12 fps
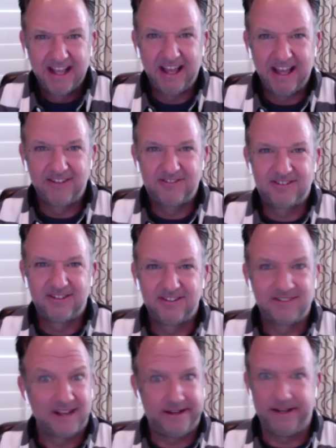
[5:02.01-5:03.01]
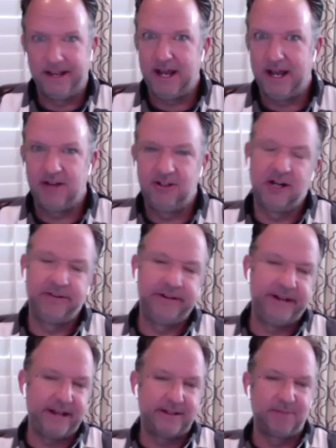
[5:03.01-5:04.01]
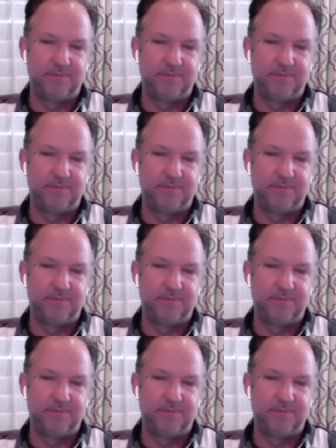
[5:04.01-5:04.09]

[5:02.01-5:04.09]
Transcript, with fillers: And like, yeah, you know, he had to